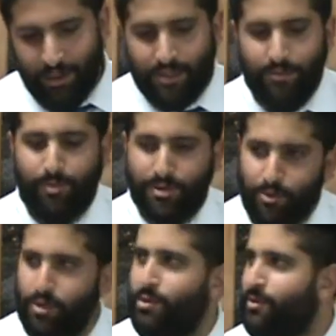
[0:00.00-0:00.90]
So if a person
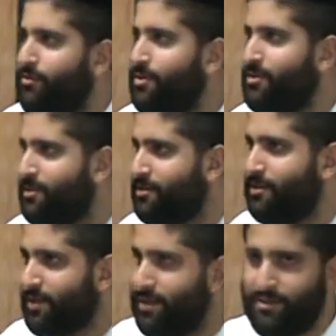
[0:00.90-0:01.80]
were to reverse this and
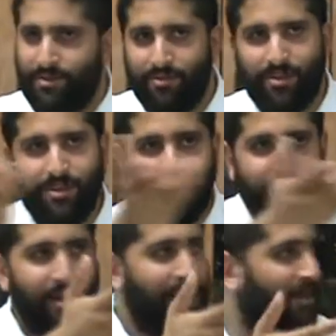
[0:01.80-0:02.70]
to kiss every
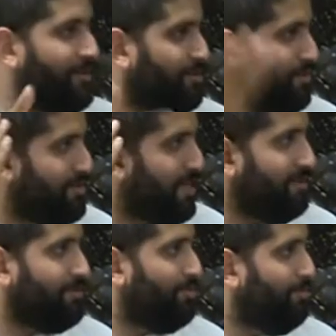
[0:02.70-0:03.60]
guy in the street's
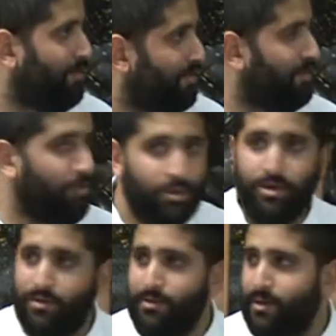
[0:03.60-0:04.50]
hands, it would
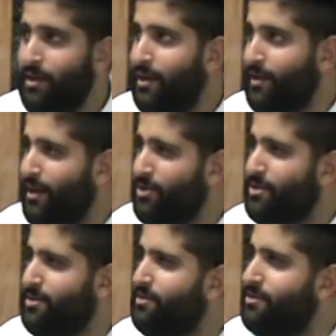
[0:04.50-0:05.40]
look not
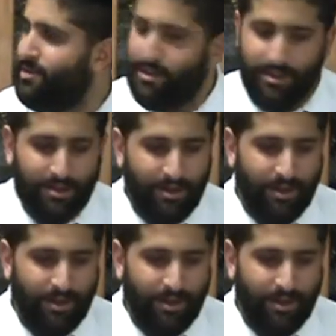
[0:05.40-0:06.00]
just silly,